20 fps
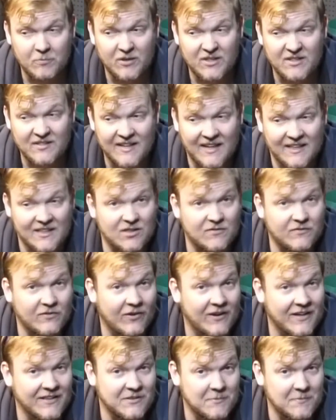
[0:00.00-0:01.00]

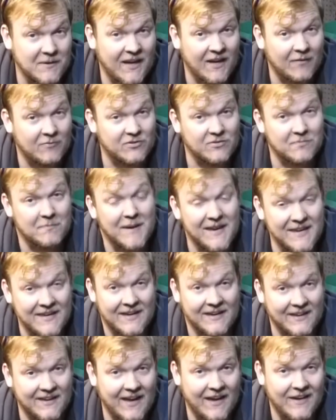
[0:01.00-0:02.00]
satisfying to be able to
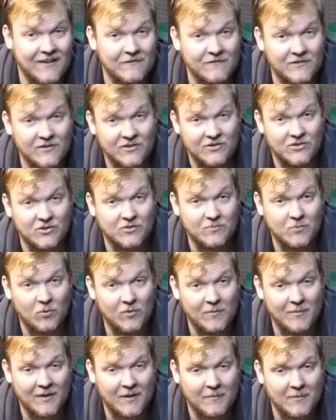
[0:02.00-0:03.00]
make a gate for such a
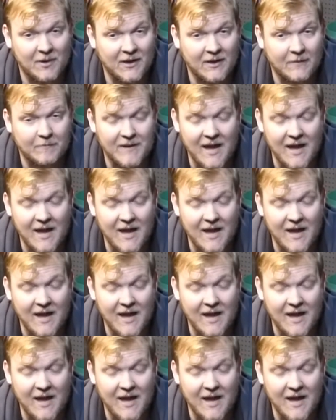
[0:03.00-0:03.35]
small amount of money.